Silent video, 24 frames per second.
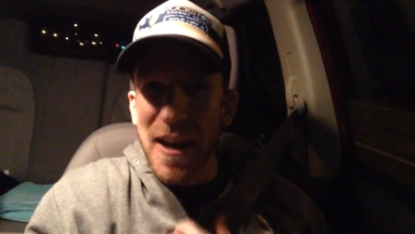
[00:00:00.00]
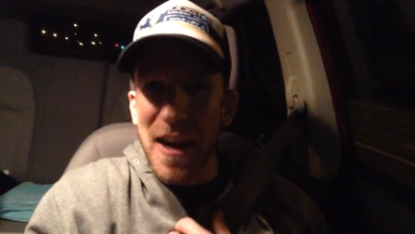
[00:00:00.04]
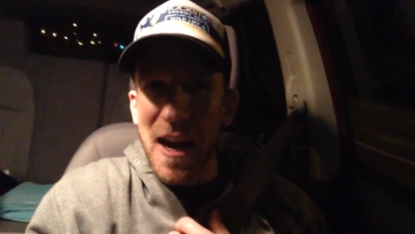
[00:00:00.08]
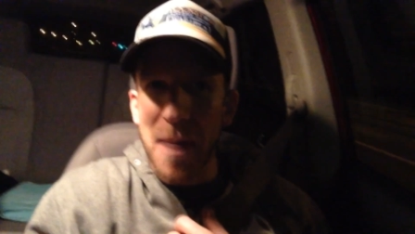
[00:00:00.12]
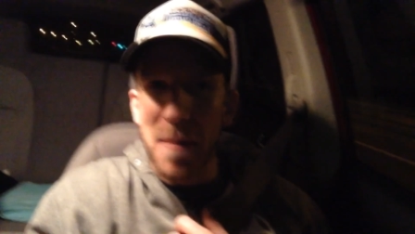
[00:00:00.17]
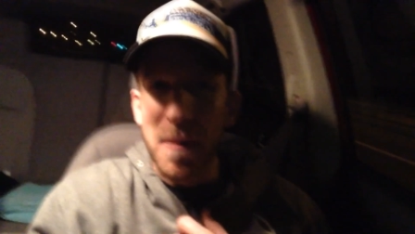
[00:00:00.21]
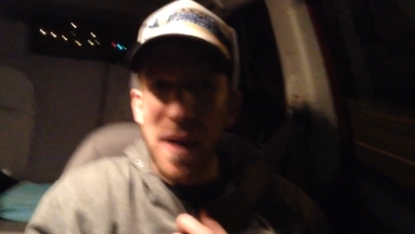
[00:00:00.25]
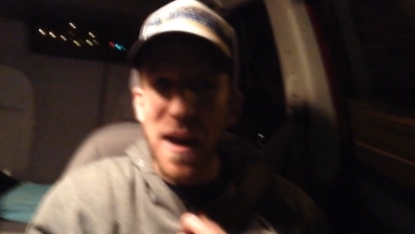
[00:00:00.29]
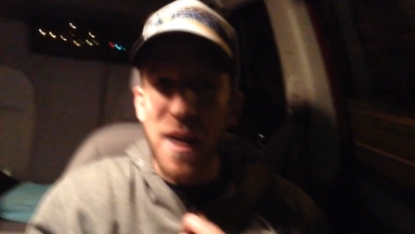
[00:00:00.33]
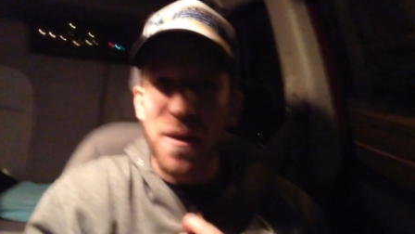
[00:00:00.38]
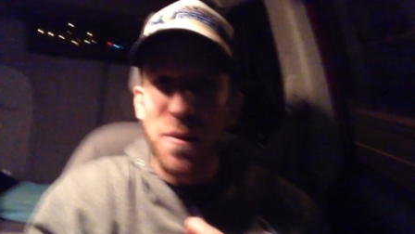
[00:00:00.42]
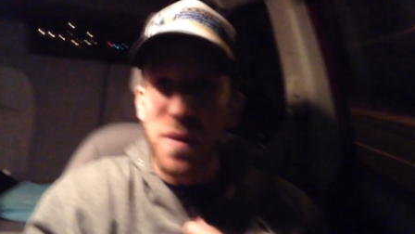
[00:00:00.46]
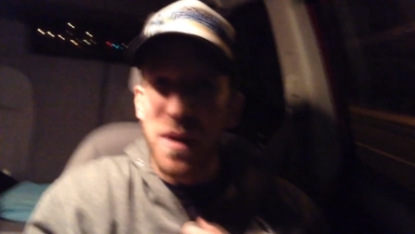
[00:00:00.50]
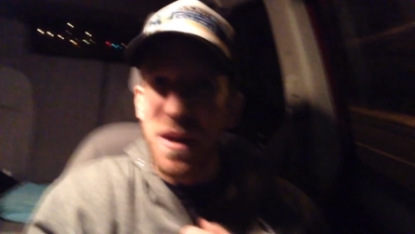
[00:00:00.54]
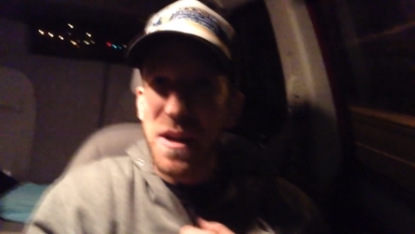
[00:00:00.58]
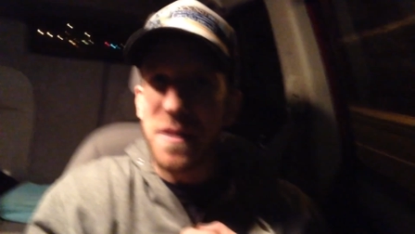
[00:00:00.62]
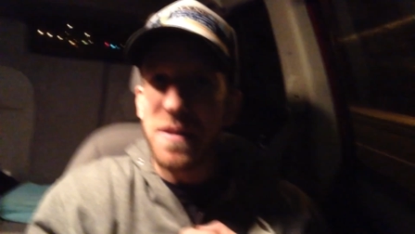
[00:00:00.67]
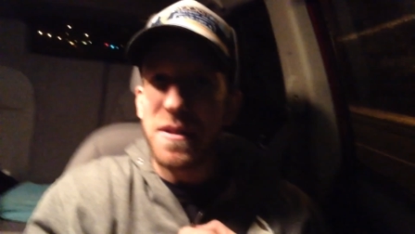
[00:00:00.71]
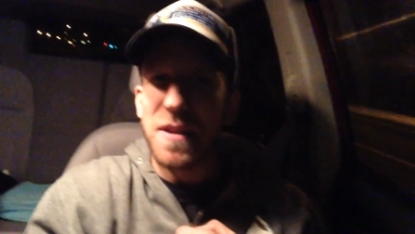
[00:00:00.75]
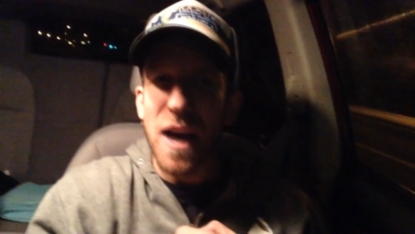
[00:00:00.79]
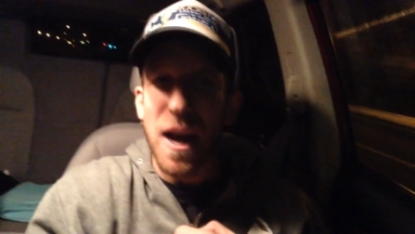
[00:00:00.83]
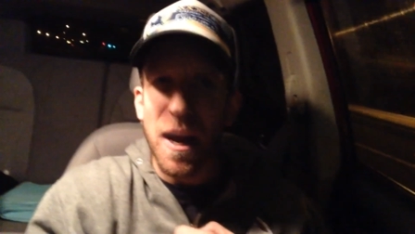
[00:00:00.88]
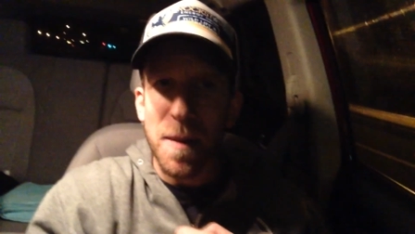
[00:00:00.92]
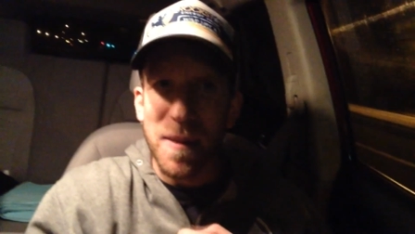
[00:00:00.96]
And I'm like, what are you
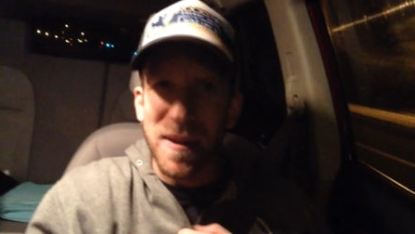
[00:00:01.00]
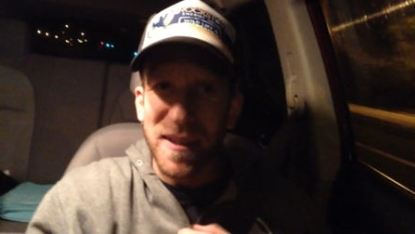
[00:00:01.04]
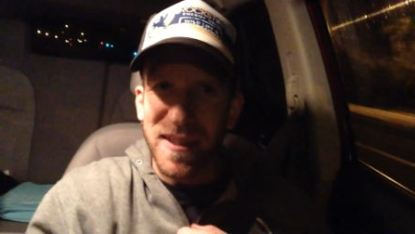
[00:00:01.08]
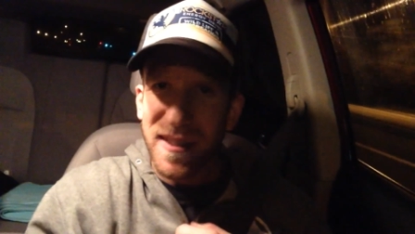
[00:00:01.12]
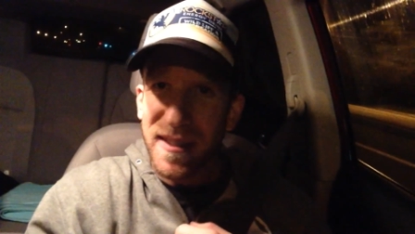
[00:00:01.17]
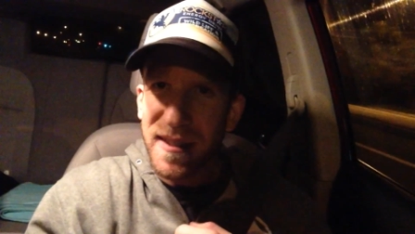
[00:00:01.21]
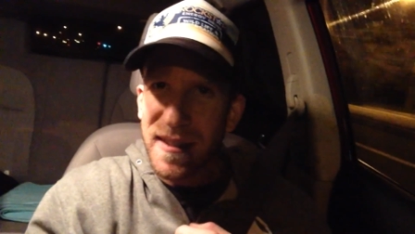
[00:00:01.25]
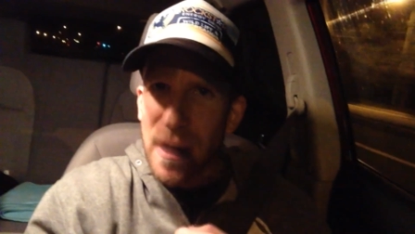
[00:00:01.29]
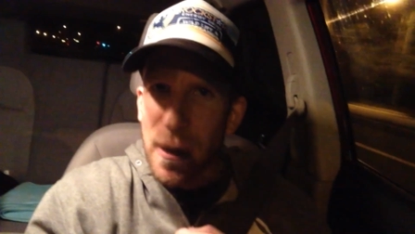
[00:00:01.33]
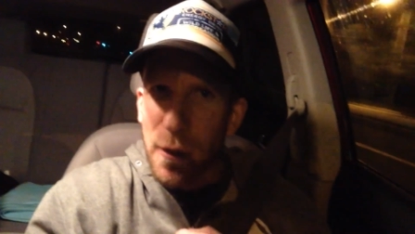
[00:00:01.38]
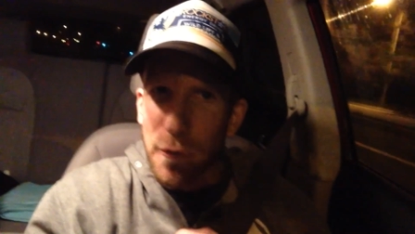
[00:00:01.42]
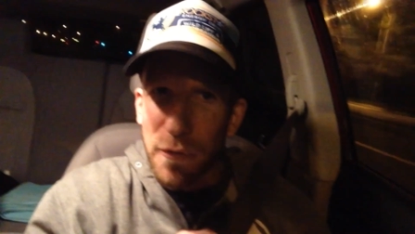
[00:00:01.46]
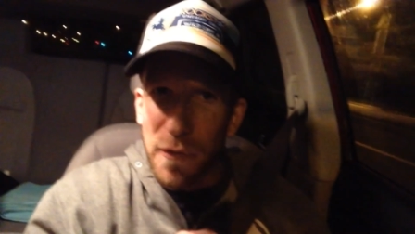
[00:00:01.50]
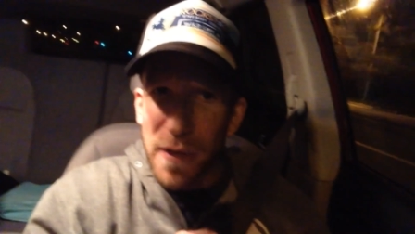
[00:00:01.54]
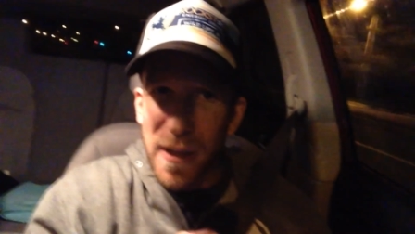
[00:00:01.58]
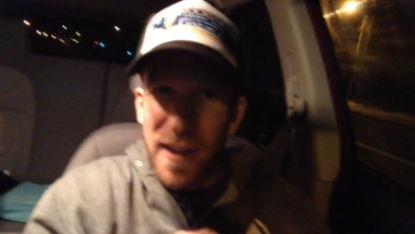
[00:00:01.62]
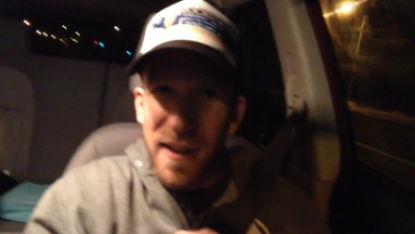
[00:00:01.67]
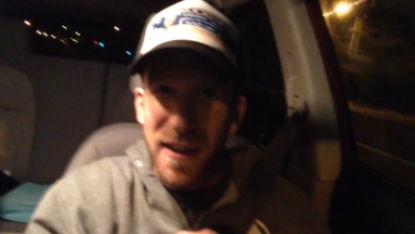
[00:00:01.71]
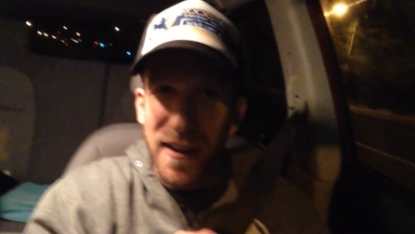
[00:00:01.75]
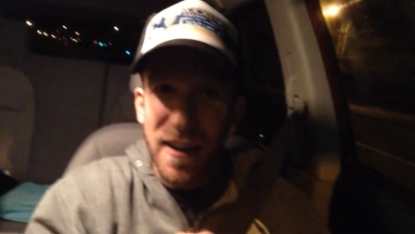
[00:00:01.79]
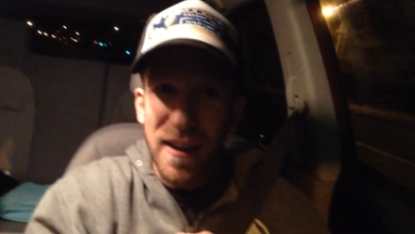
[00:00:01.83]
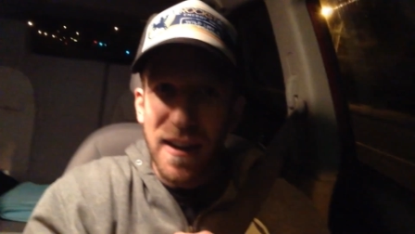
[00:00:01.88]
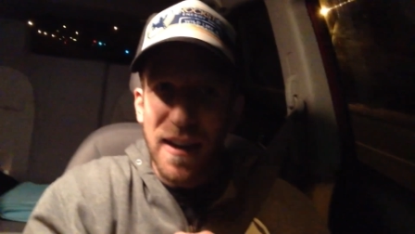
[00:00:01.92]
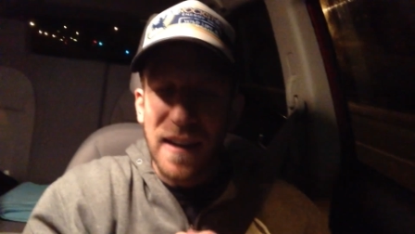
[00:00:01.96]
talking about?
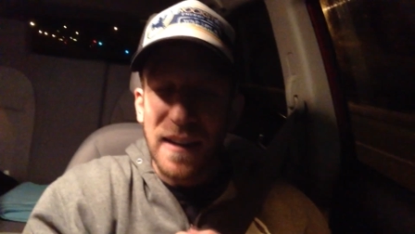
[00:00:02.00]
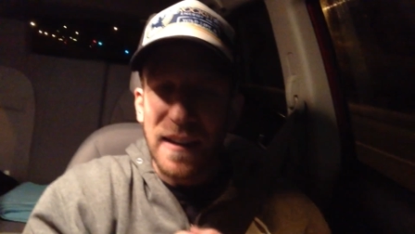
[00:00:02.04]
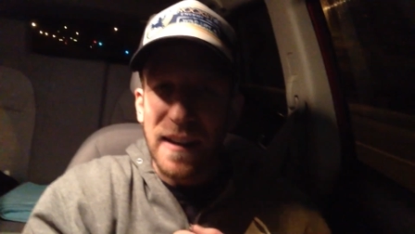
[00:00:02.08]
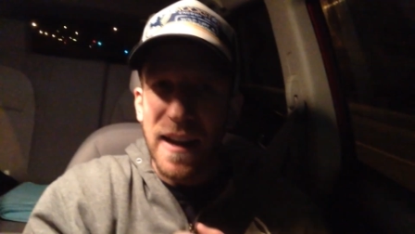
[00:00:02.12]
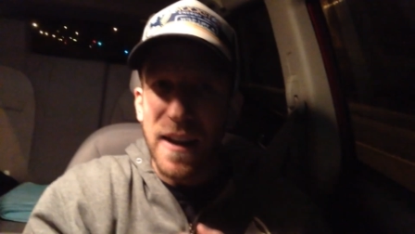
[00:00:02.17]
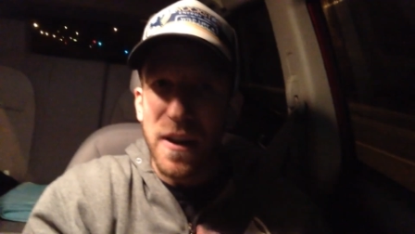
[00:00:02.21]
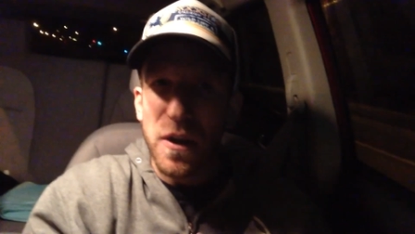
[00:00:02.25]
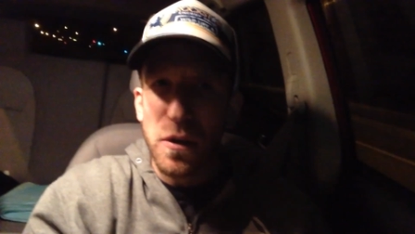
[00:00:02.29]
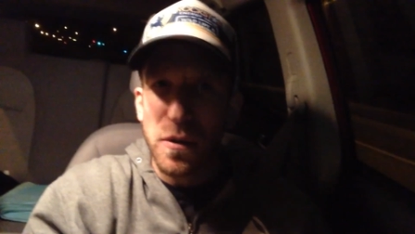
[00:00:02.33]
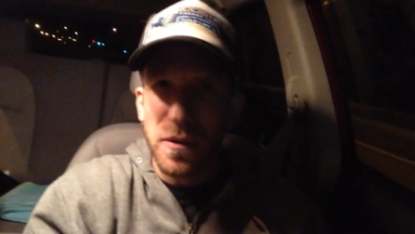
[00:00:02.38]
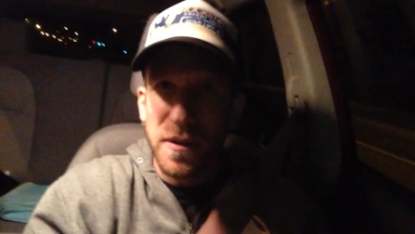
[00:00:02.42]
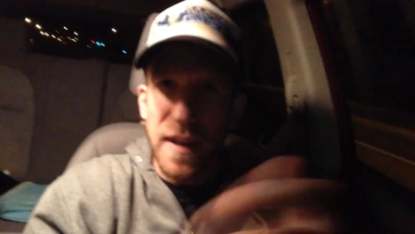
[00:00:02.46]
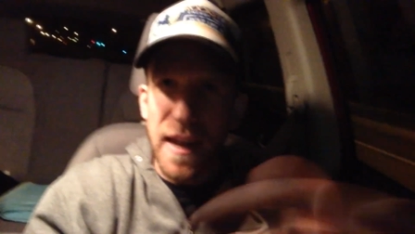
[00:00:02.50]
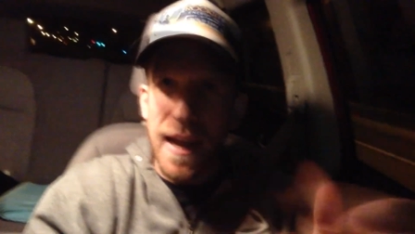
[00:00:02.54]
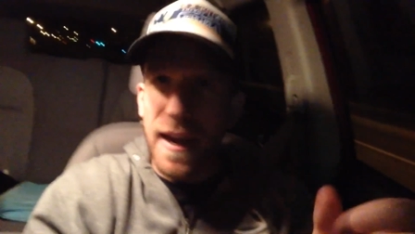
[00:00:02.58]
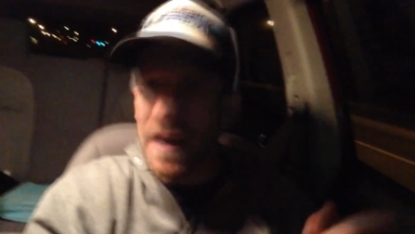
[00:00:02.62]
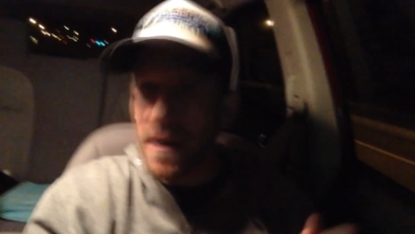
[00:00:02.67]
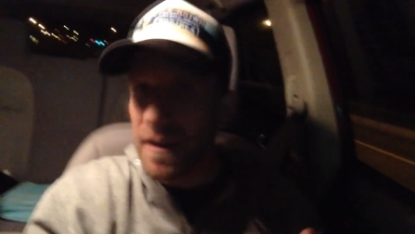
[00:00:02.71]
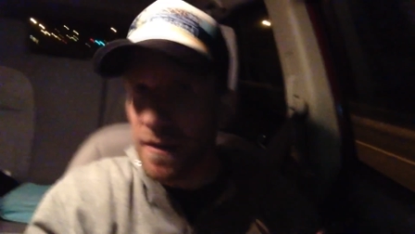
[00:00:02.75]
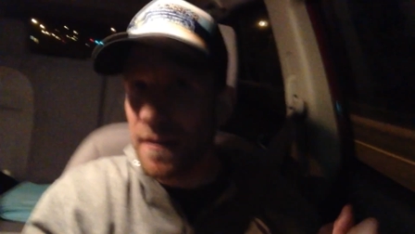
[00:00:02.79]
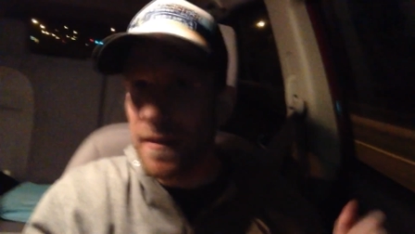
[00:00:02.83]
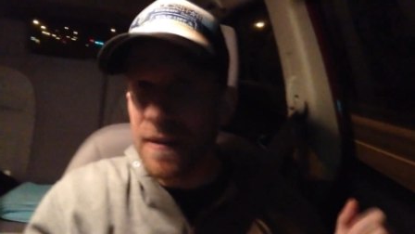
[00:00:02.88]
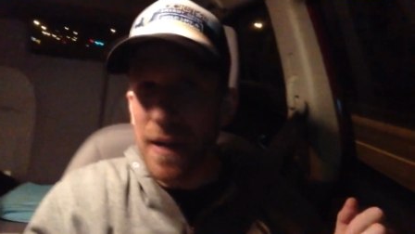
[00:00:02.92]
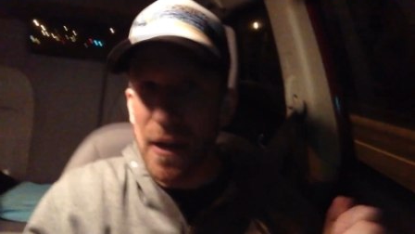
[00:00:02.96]
Selfie? Like, who's
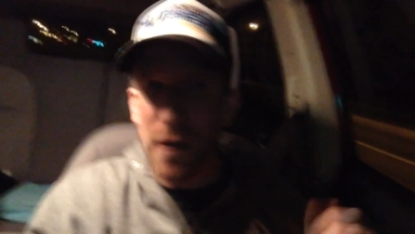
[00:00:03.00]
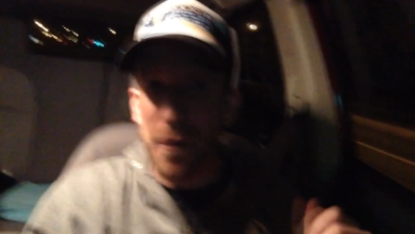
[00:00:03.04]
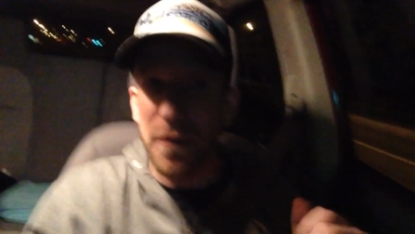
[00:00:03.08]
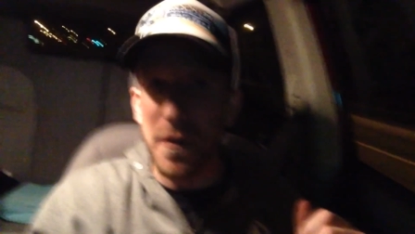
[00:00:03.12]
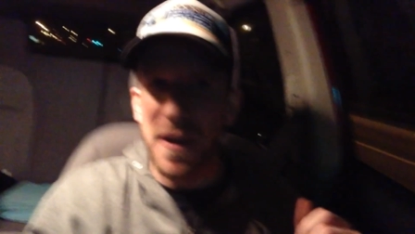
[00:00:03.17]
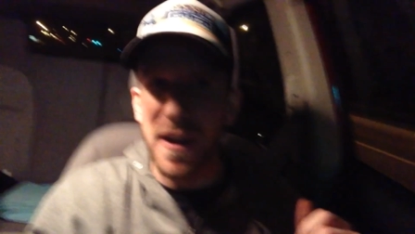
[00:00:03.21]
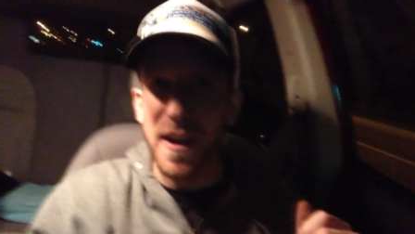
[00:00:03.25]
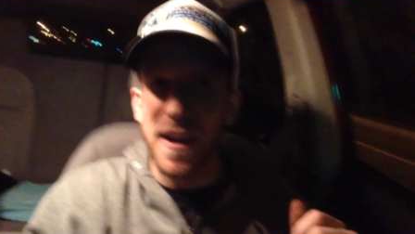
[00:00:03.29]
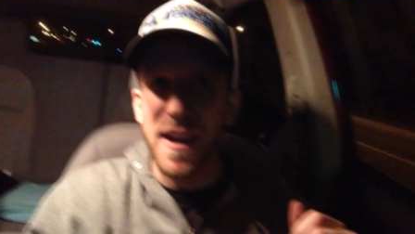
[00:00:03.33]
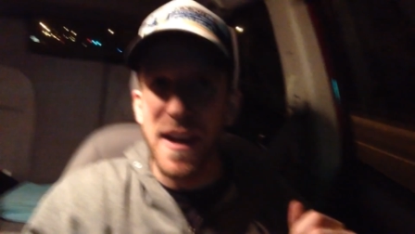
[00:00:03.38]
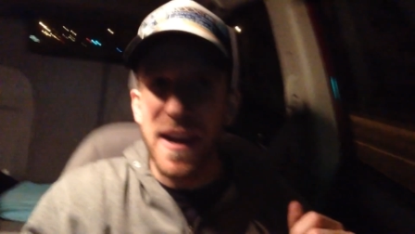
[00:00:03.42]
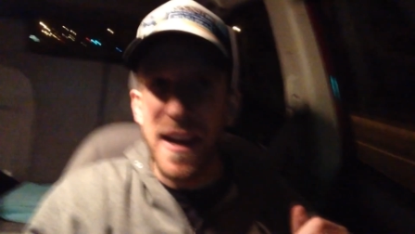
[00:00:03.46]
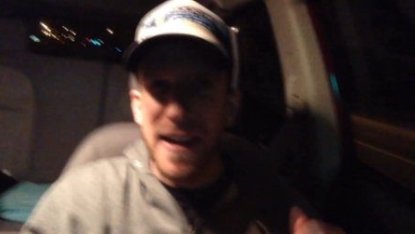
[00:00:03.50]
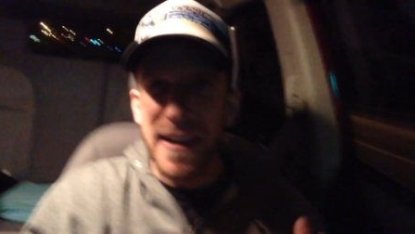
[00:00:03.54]
taking a selfie?